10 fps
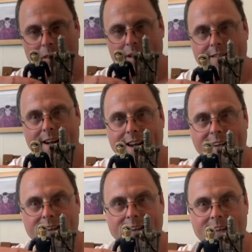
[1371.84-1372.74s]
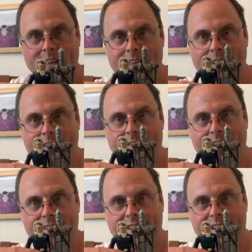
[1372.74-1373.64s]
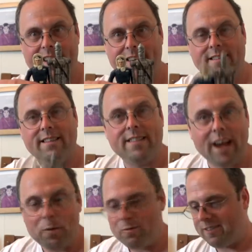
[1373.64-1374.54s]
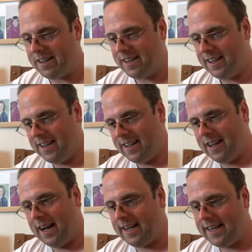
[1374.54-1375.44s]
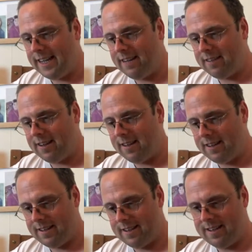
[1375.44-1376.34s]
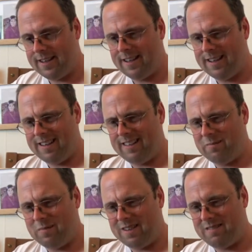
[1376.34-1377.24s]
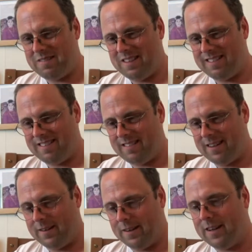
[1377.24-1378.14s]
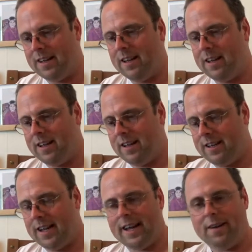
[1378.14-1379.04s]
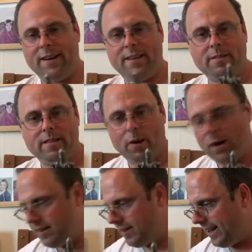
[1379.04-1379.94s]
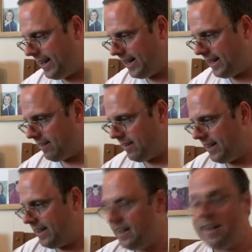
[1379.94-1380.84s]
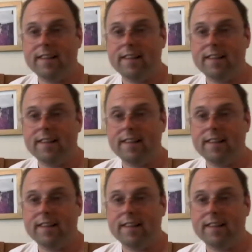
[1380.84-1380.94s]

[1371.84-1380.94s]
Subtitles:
There's Han. There's IG-88. Towering. And he's a bit... anyway. So IG-88 is there.